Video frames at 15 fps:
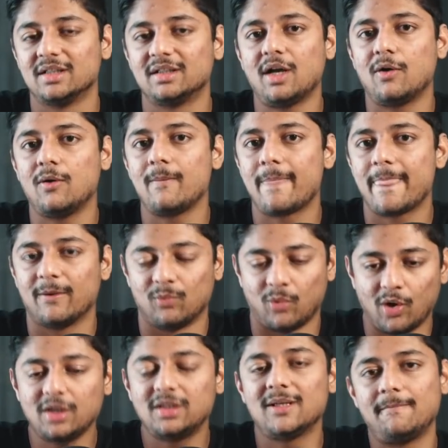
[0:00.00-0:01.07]
Now,
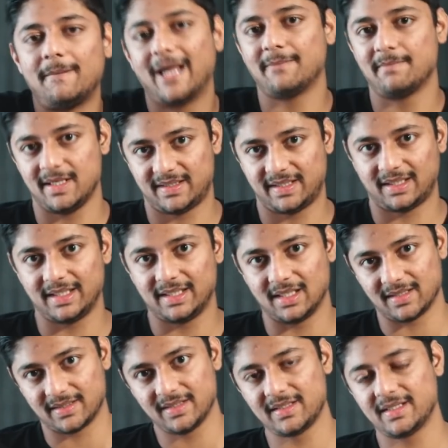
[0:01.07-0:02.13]
what the bank basically
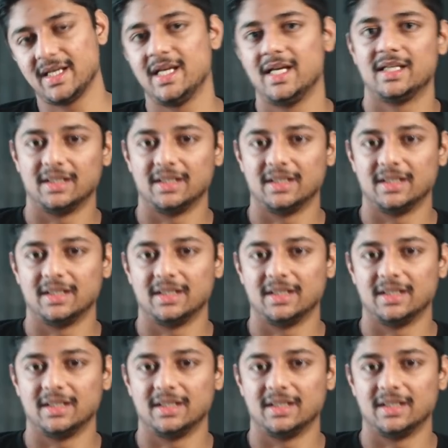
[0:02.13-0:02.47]
does is,